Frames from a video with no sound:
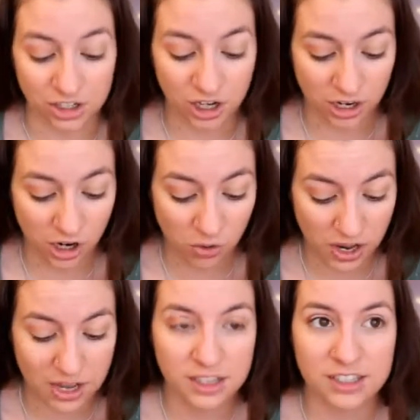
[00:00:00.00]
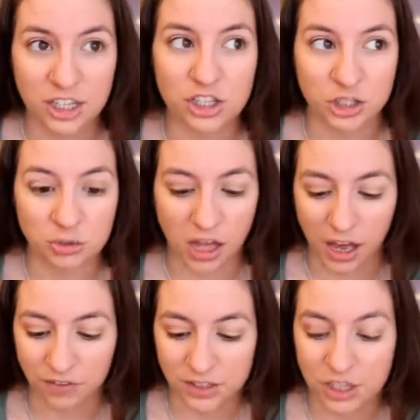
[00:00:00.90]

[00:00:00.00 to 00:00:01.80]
eyeshadow since you left,